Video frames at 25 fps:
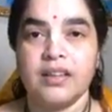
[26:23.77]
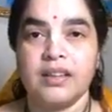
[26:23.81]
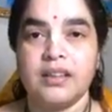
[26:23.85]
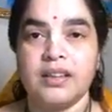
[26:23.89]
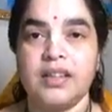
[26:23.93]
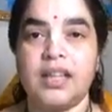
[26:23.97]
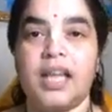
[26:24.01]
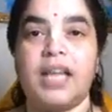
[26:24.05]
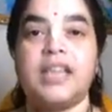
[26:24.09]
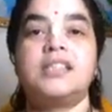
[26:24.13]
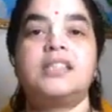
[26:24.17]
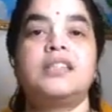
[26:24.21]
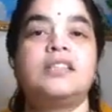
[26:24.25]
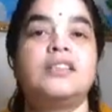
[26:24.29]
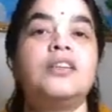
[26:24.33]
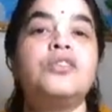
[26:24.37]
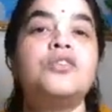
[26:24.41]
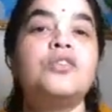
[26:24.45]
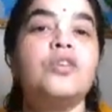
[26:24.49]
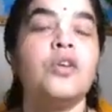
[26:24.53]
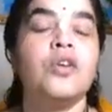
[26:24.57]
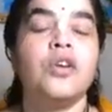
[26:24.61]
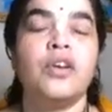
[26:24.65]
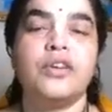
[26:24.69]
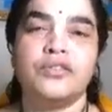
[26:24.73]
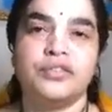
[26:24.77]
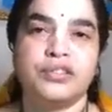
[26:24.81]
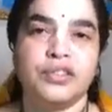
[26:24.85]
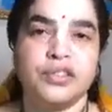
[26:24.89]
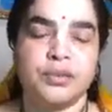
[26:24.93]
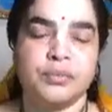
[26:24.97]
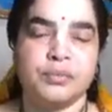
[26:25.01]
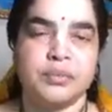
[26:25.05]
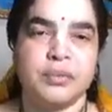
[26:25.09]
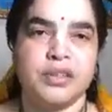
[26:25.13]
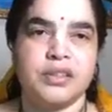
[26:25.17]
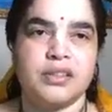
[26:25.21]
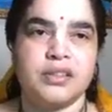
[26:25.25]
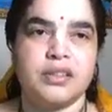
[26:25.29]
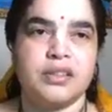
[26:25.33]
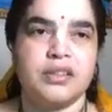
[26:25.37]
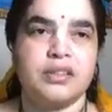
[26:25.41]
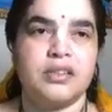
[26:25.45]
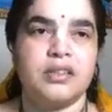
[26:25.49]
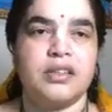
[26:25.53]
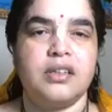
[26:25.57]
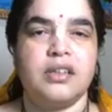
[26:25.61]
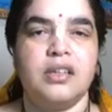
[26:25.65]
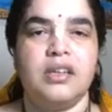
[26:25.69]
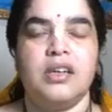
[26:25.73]
That's the role of this person.
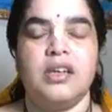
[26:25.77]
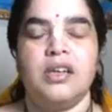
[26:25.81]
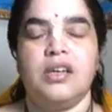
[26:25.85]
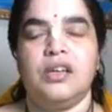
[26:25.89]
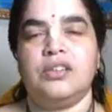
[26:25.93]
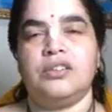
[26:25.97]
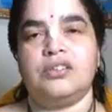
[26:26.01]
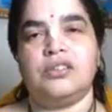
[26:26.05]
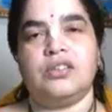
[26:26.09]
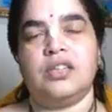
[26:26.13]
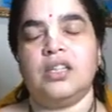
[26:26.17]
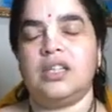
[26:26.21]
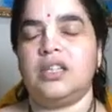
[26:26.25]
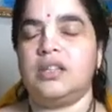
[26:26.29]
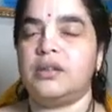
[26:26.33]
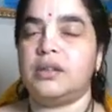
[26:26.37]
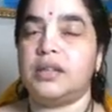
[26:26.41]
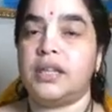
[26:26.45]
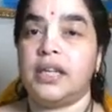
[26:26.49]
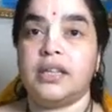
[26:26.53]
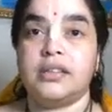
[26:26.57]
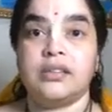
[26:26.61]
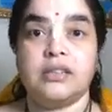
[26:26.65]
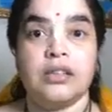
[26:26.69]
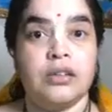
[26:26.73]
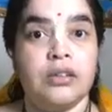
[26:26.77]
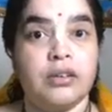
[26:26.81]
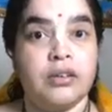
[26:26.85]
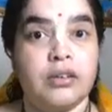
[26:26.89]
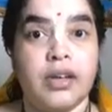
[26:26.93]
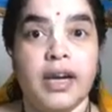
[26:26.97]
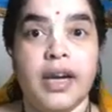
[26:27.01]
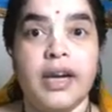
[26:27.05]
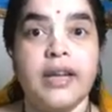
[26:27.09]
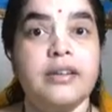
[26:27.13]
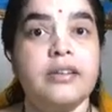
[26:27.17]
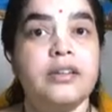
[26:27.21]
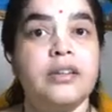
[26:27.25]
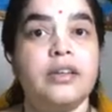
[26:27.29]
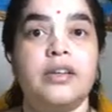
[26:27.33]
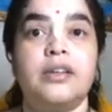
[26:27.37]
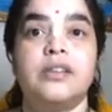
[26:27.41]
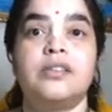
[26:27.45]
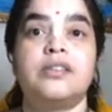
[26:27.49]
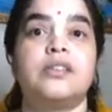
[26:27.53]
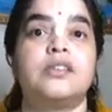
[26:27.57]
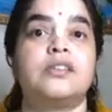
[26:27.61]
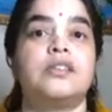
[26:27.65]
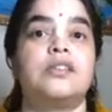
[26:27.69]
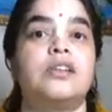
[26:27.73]
So then the king said, all right,
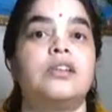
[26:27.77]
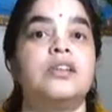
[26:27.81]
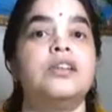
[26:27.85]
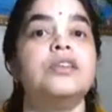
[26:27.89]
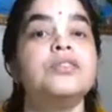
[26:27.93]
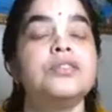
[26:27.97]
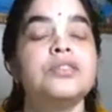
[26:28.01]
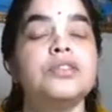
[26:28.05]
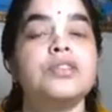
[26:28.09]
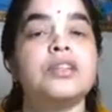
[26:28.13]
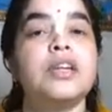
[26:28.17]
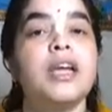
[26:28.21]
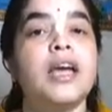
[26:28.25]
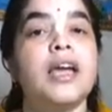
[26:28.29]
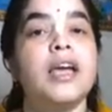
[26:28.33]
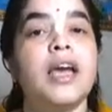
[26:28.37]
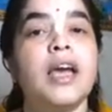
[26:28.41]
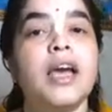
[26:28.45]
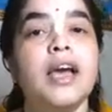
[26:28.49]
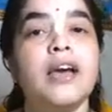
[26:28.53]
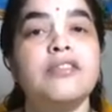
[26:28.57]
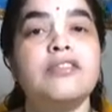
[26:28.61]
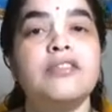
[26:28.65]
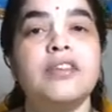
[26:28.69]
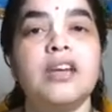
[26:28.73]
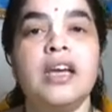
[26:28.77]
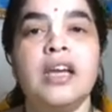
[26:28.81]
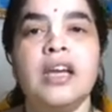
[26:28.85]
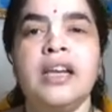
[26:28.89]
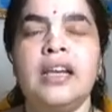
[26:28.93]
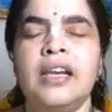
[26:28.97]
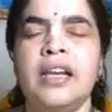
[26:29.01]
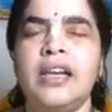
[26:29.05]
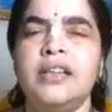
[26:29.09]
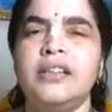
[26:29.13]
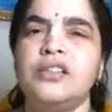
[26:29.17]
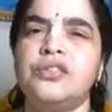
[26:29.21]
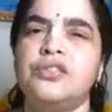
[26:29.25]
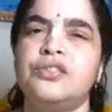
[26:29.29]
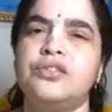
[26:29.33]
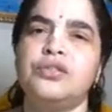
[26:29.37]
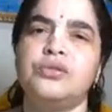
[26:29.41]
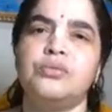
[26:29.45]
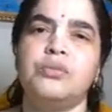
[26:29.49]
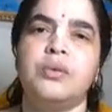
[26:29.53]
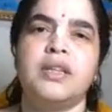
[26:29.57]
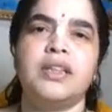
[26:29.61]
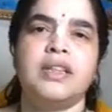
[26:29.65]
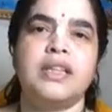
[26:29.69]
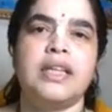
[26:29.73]
here's a solution I have. Let us do
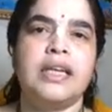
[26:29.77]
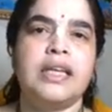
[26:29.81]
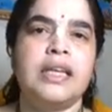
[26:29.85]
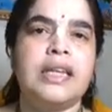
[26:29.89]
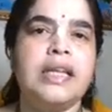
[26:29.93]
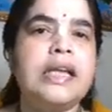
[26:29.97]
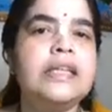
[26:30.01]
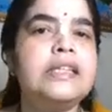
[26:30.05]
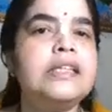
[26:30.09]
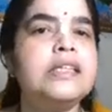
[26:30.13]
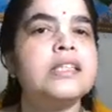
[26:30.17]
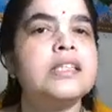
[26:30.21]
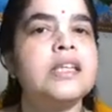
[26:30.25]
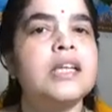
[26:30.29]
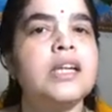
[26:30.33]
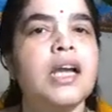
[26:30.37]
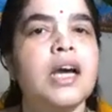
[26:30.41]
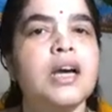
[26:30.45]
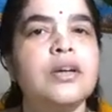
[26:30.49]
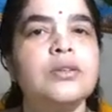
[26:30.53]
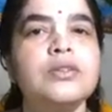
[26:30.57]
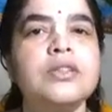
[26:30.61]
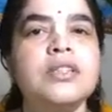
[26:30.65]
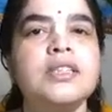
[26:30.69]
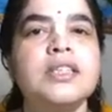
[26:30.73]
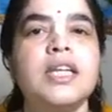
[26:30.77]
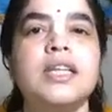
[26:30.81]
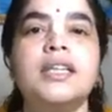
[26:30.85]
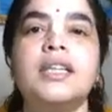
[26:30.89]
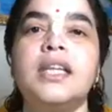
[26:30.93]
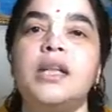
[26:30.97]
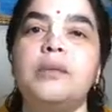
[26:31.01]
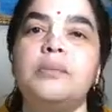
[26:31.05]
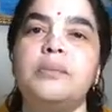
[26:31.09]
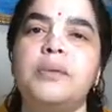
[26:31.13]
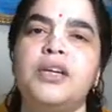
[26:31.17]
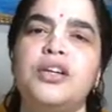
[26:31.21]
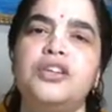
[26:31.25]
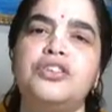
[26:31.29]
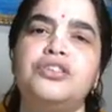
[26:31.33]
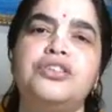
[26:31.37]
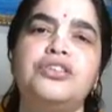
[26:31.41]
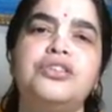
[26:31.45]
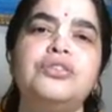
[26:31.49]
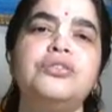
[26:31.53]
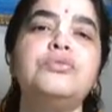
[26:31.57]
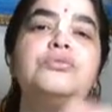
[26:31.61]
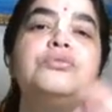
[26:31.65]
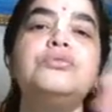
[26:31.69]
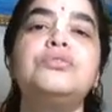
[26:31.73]
one thing. Let us announce that there'll be a
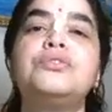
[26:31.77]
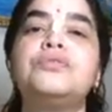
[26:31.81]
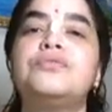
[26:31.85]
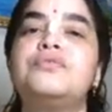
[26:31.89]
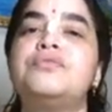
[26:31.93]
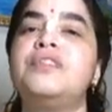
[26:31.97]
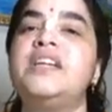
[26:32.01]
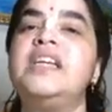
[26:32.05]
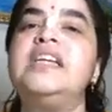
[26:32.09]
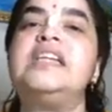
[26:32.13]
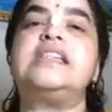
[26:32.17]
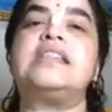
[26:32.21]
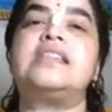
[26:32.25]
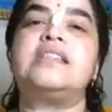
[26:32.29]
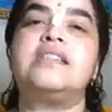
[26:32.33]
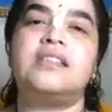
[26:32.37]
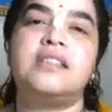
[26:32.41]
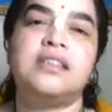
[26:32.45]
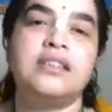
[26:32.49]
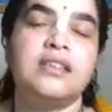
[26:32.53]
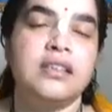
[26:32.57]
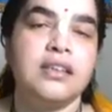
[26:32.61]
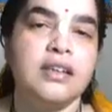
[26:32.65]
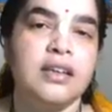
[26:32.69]
huge feast,